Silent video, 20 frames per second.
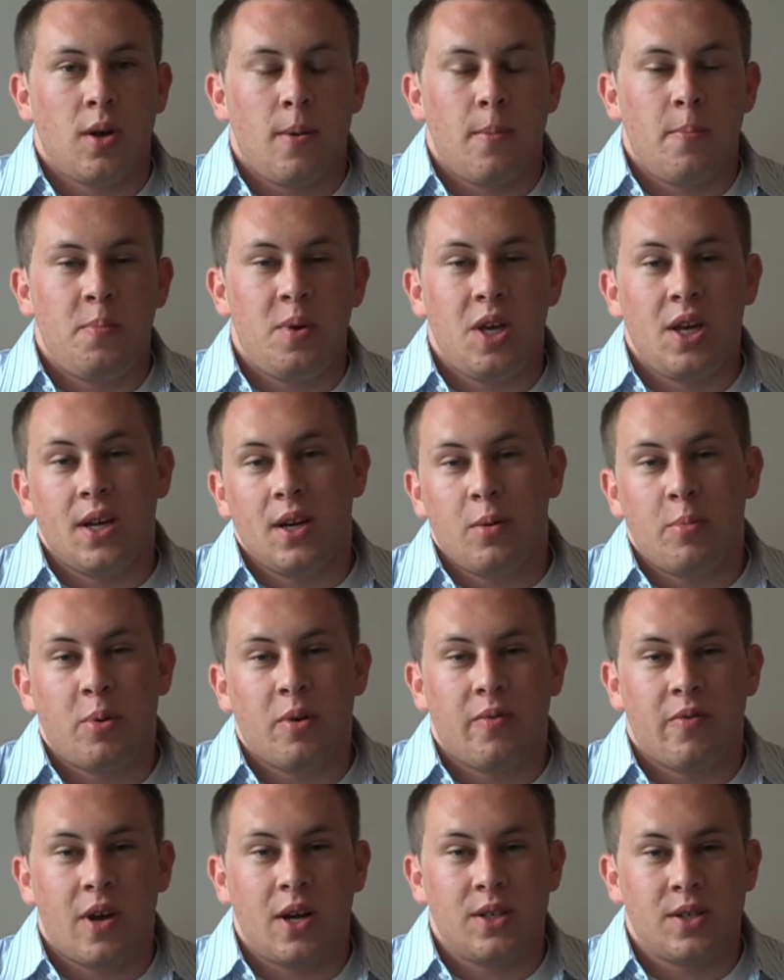Being in a
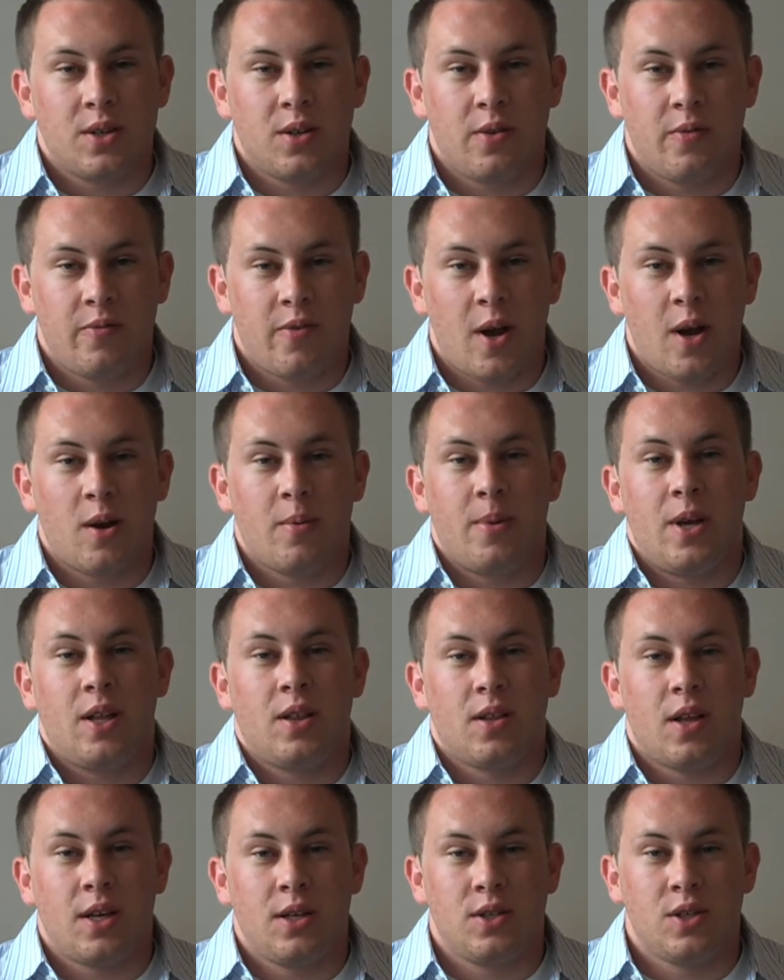professional environment
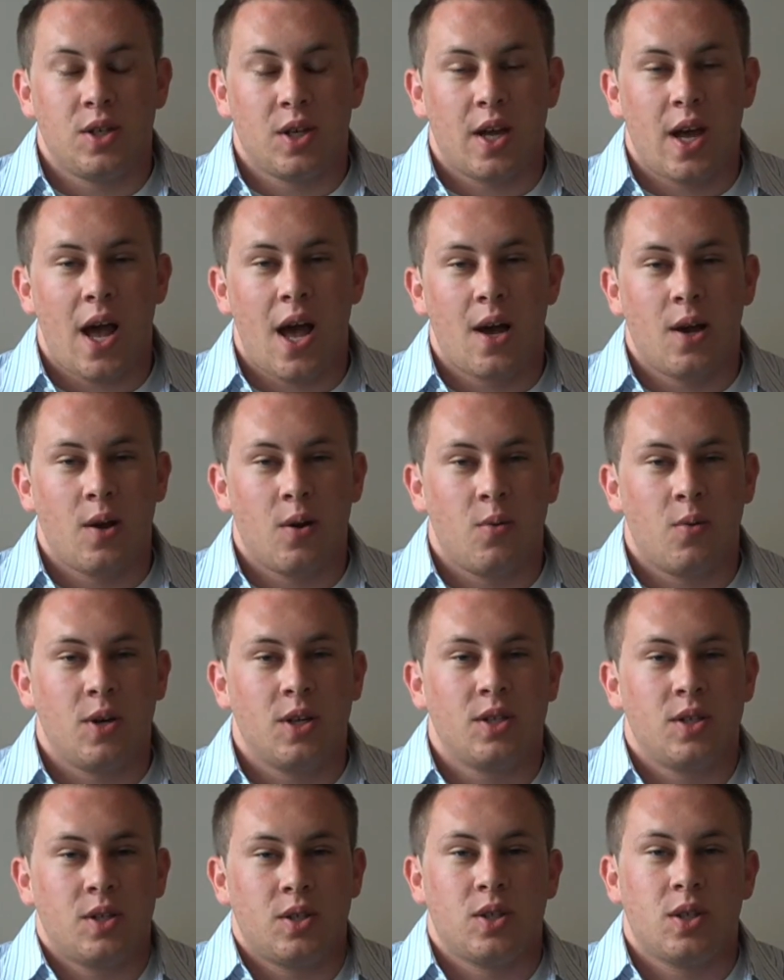like Chicago,
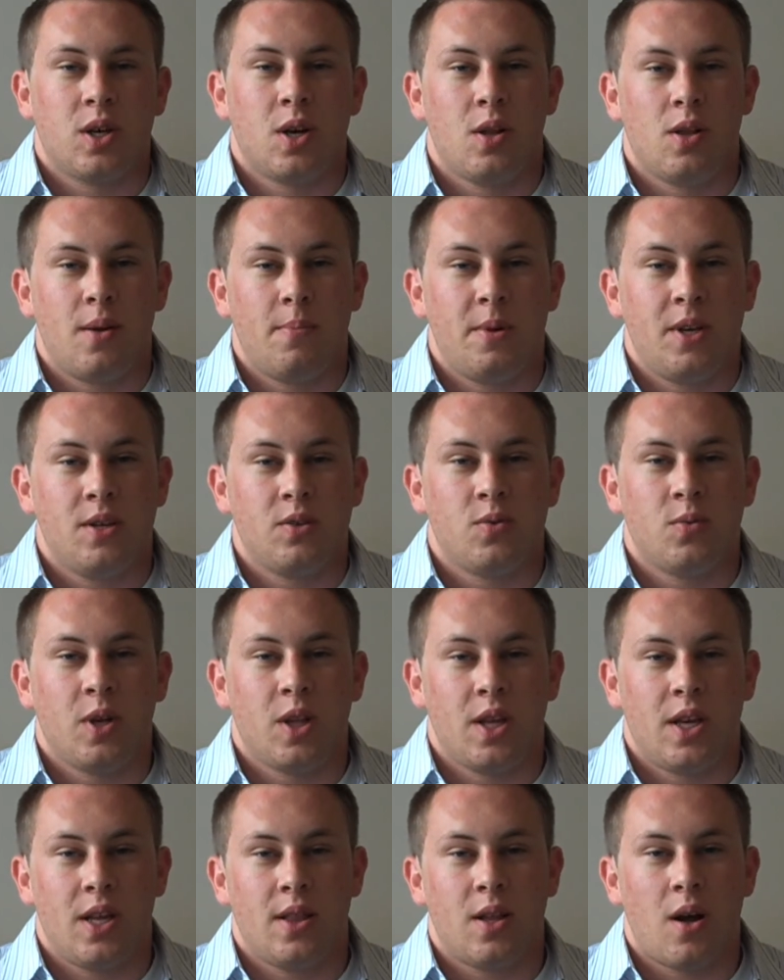which Columbia is
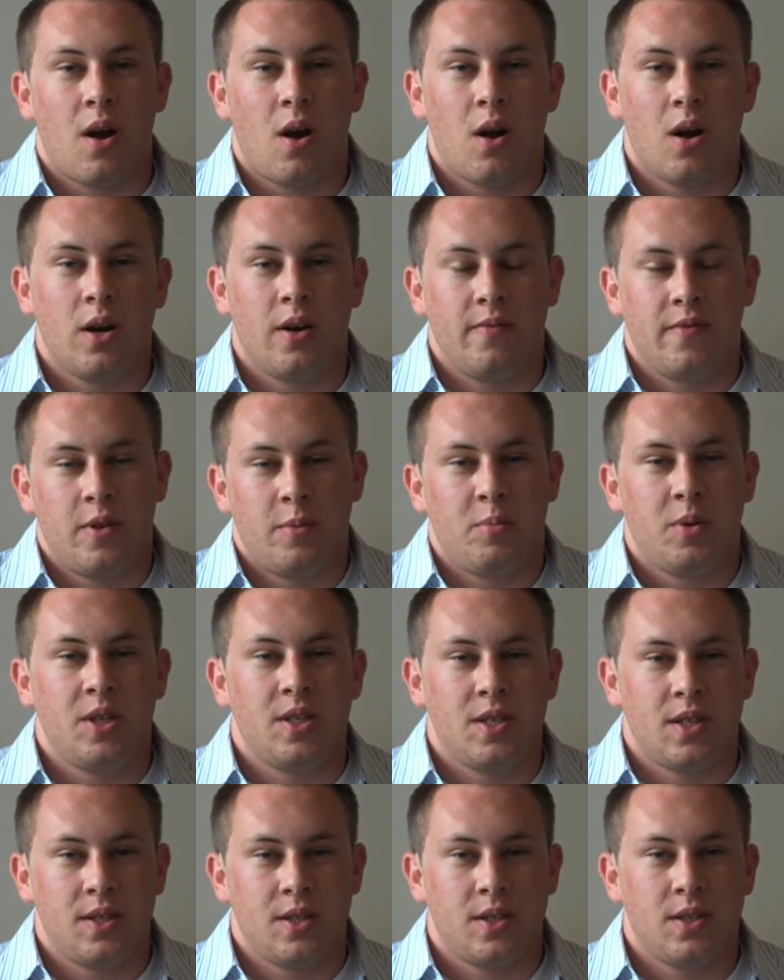really in the heart of the
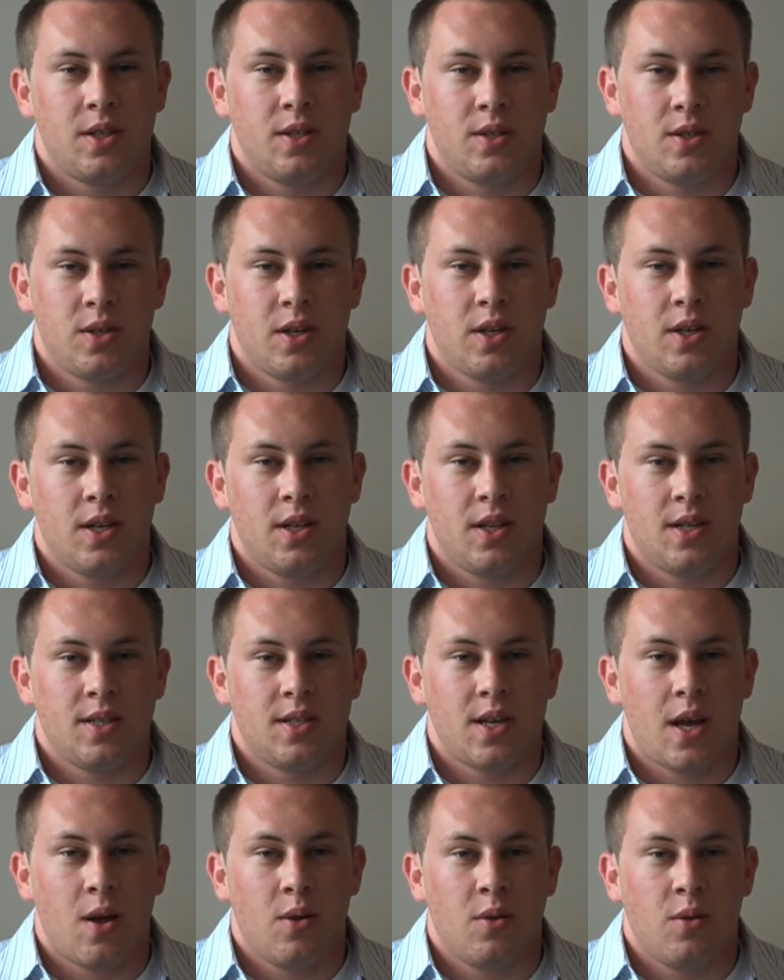business district in the
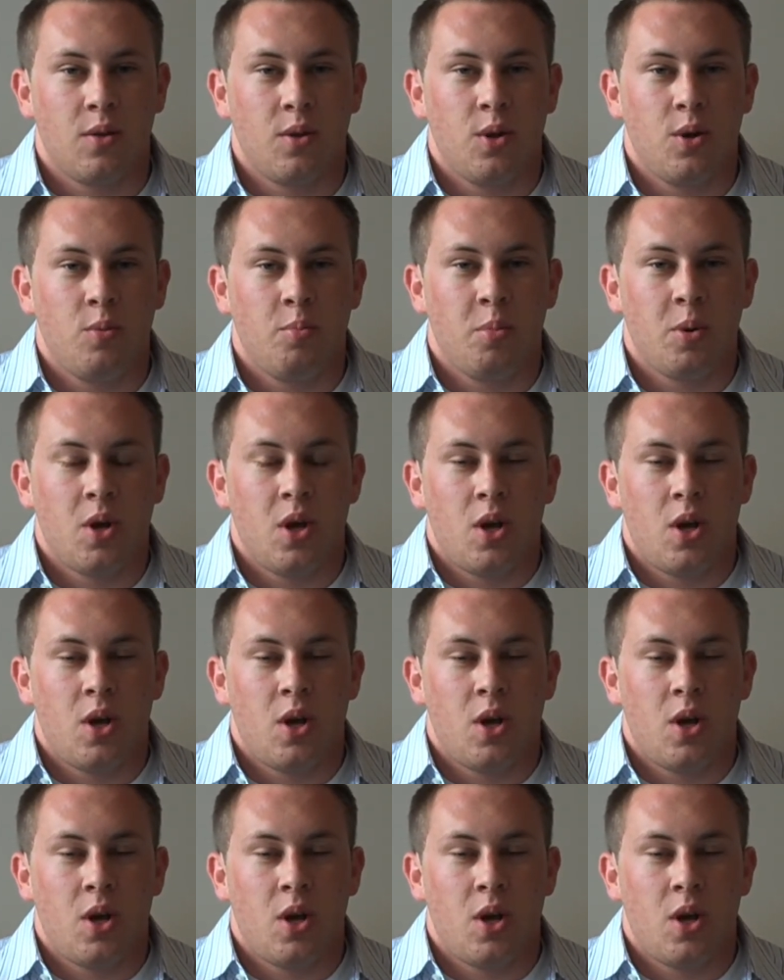South Loop,